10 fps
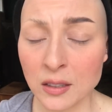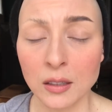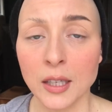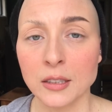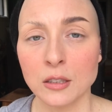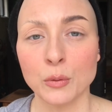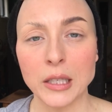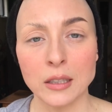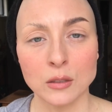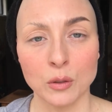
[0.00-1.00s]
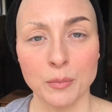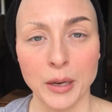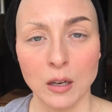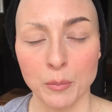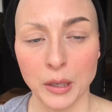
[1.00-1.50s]
I like to tweak things with
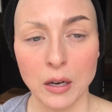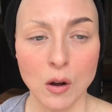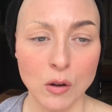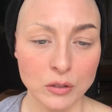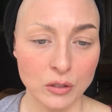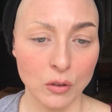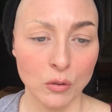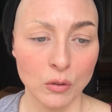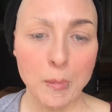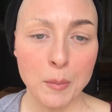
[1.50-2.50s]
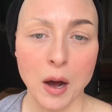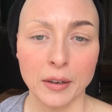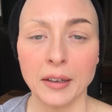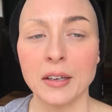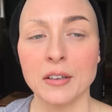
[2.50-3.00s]
makeup, but I also am on
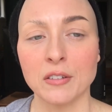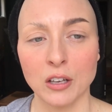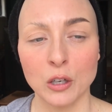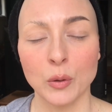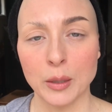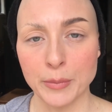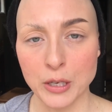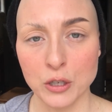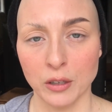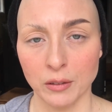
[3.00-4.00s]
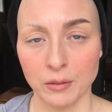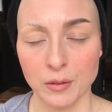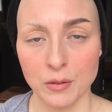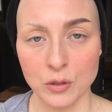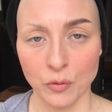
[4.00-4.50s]
a continuing mission
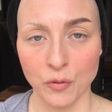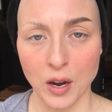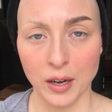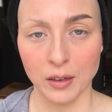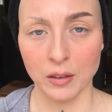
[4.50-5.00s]
to find